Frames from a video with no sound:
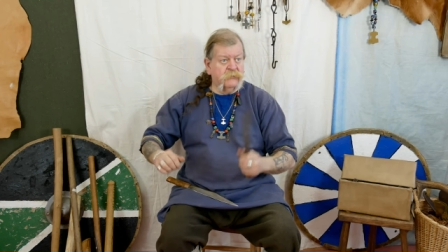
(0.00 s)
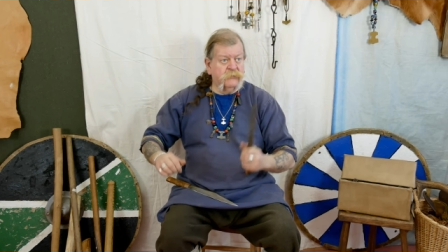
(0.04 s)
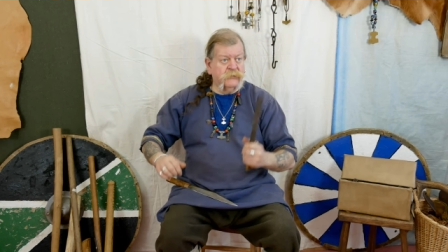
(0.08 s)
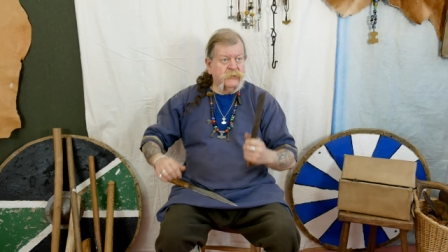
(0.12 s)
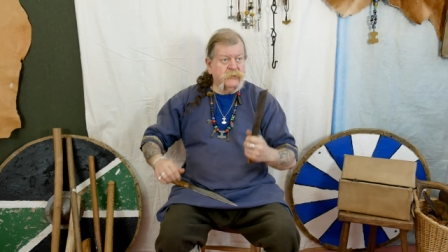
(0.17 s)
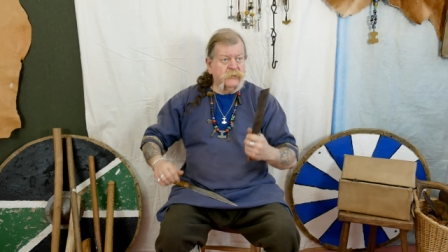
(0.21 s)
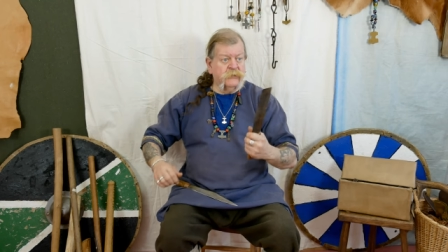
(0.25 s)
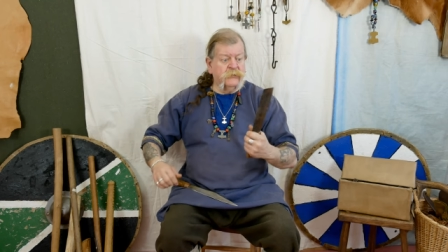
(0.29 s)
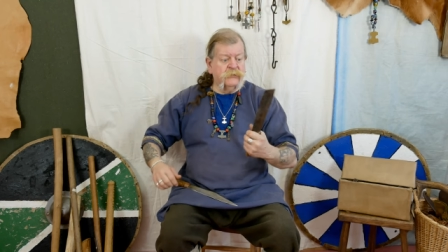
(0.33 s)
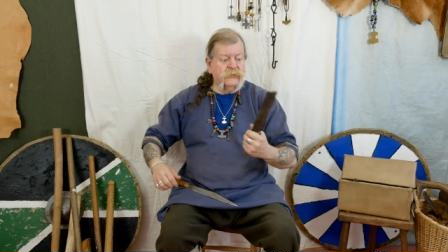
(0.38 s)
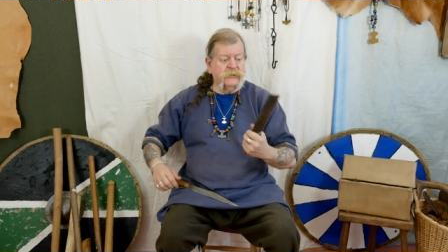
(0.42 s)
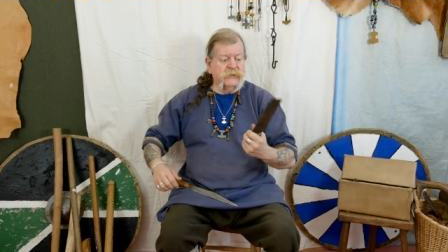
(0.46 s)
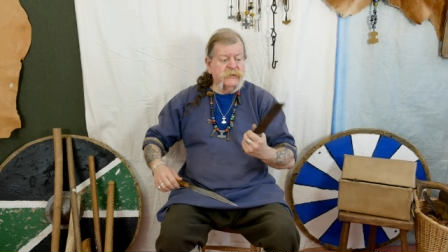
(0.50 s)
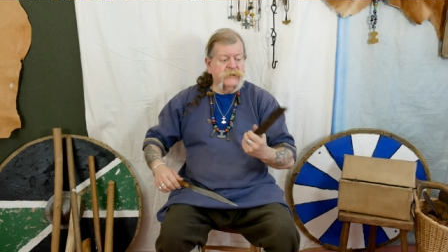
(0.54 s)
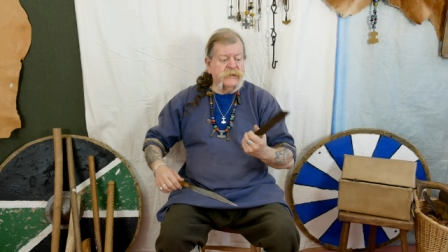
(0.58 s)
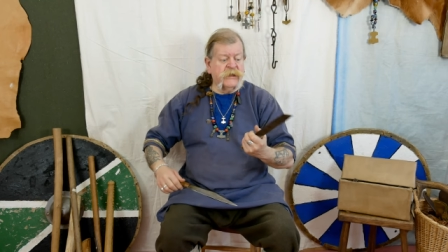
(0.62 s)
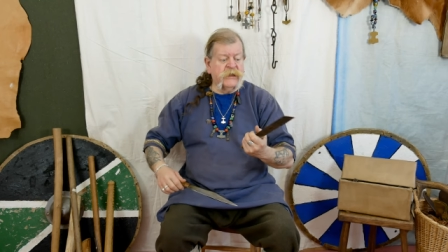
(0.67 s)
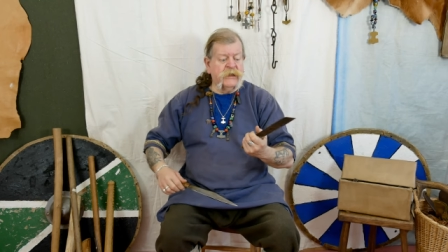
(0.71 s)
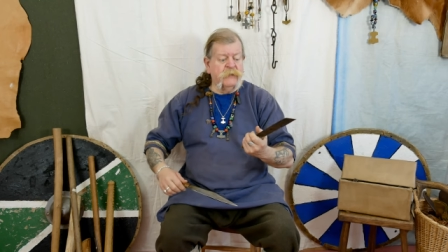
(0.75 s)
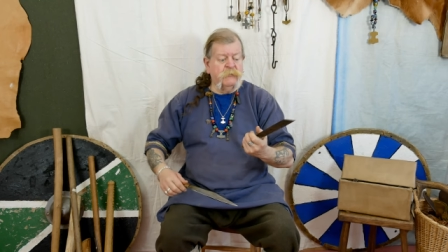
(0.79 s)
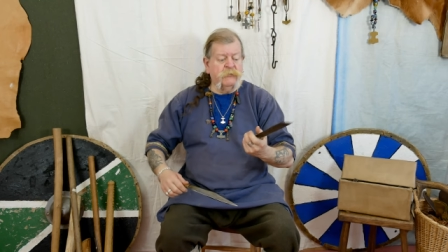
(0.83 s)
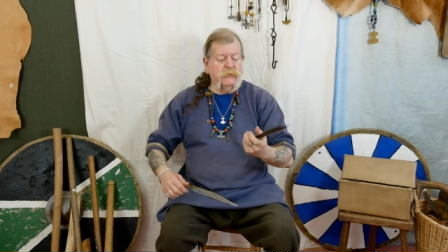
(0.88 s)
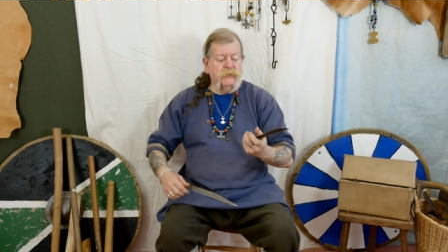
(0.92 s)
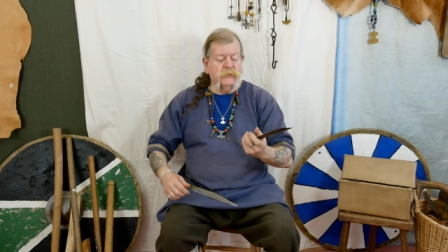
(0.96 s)
slaughters
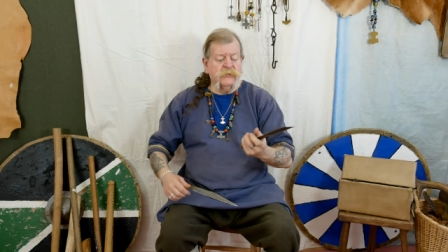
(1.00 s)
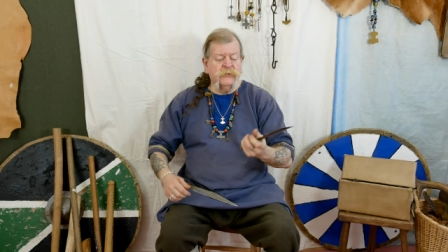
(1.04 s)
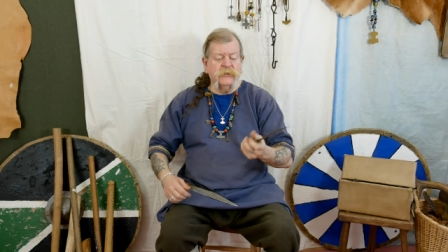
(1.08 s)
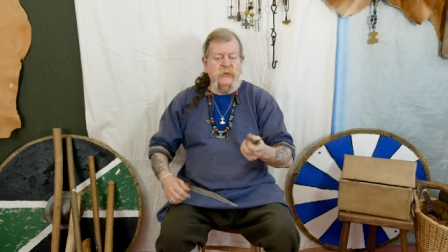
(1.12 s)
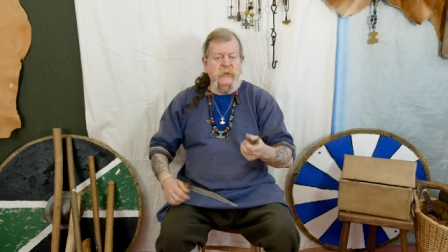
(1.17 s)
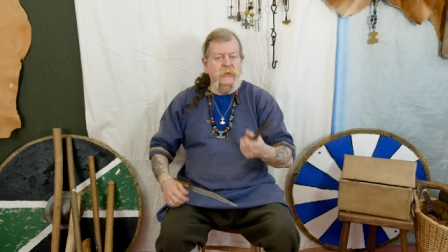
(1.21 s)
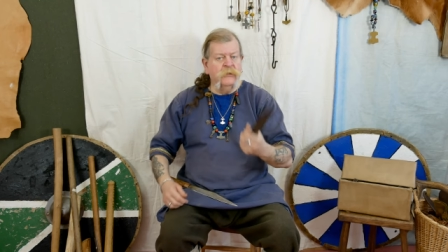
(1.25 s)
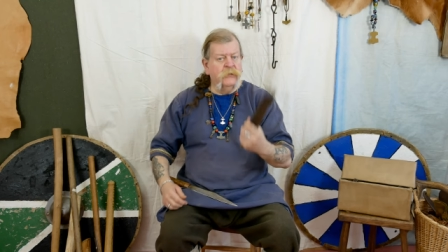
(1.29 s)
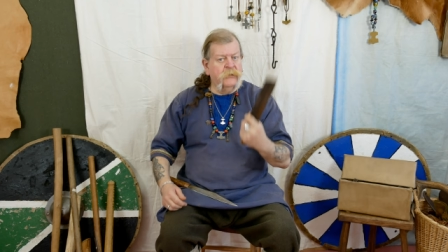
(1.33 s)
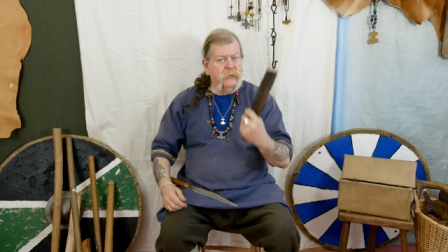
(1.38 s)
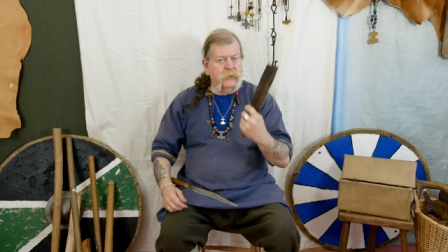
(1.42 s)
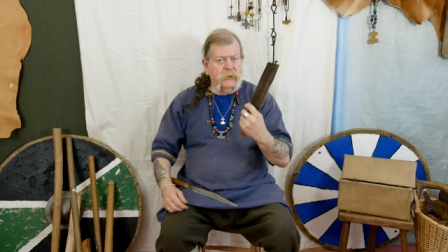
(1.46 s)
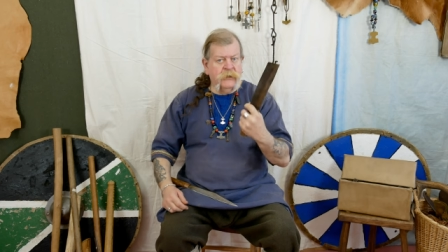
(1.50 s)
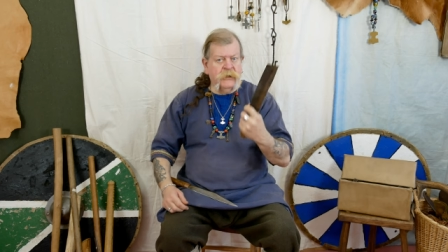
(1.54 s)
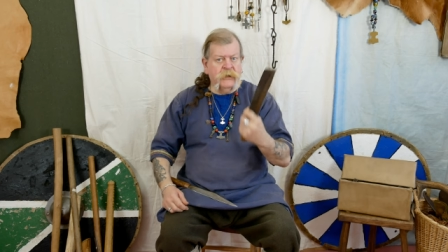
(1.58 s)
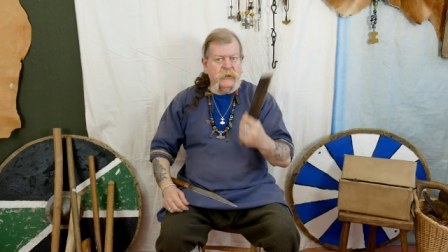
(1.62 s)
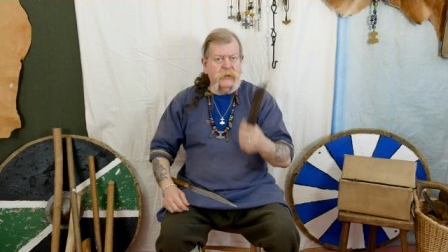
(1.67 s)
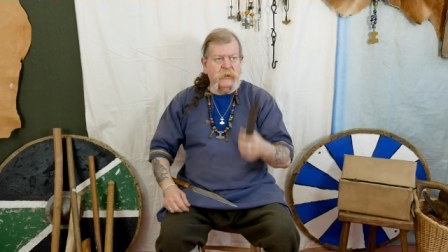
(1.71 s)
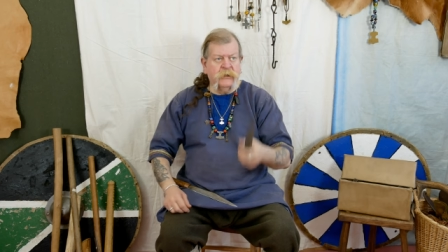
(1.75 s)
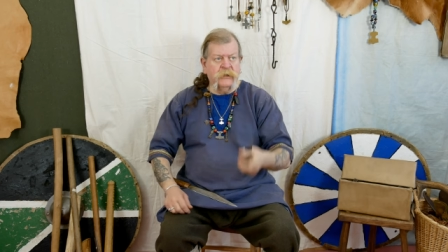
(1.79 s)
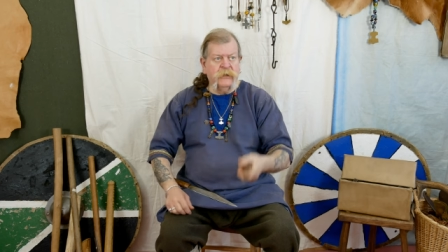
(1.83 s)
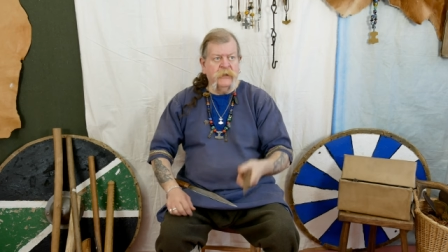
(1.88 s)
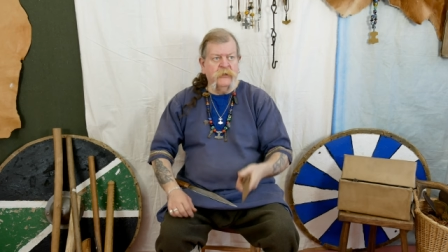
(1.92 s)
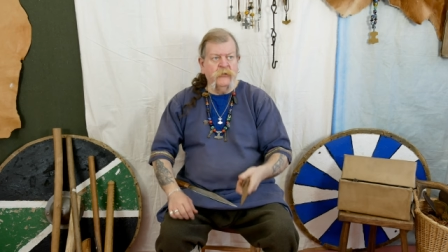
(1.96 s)
animals,
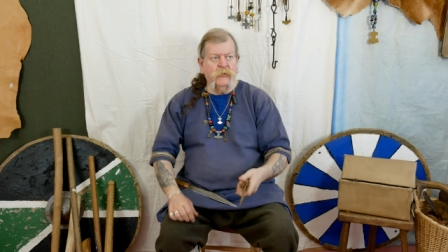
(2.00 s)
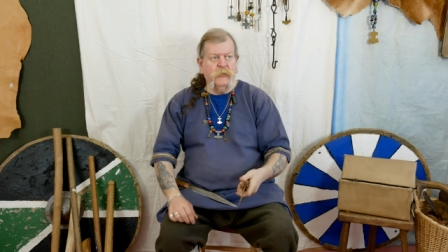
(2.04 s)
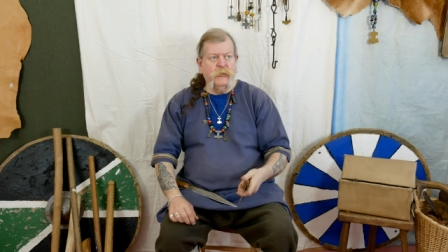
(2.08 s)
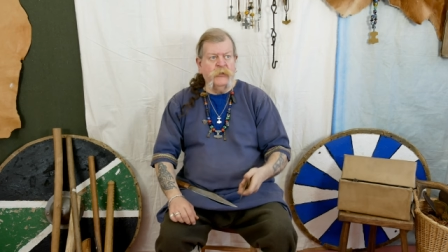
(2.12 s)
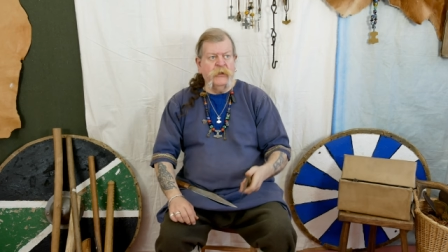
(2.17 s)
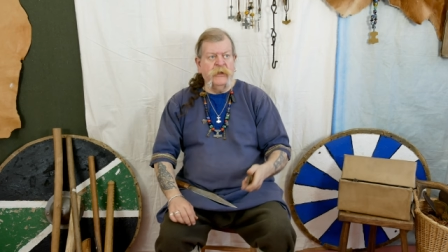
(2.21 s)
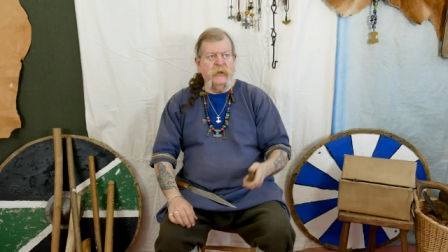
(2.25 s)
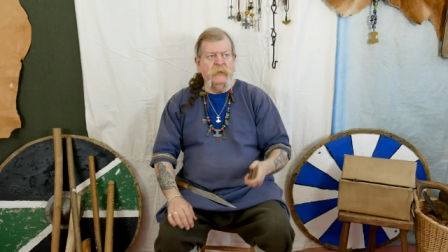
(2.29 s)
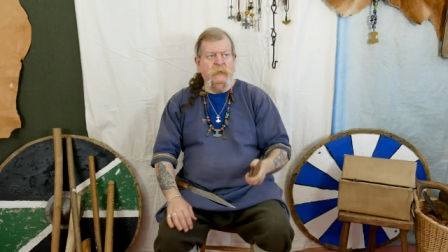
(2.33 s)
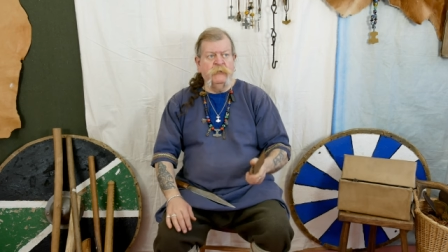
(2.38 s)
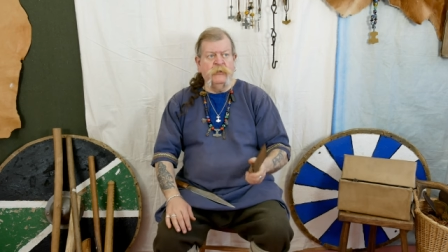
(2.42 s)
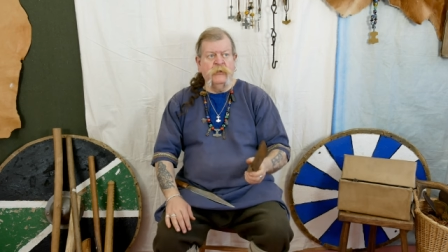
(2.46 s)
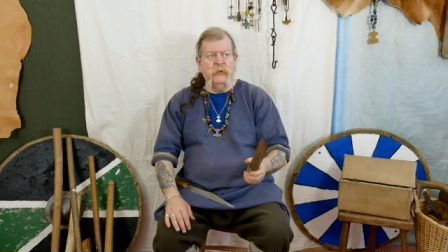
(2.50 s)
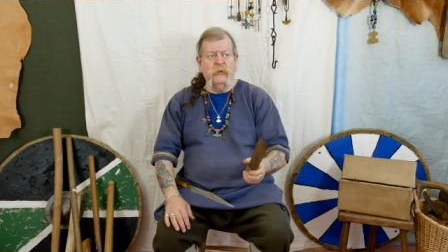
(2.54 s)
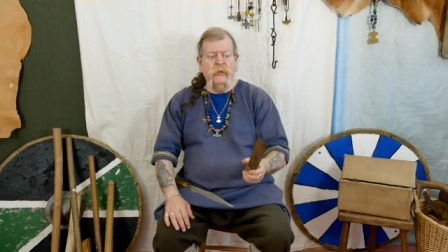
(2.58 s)
it'll kill people.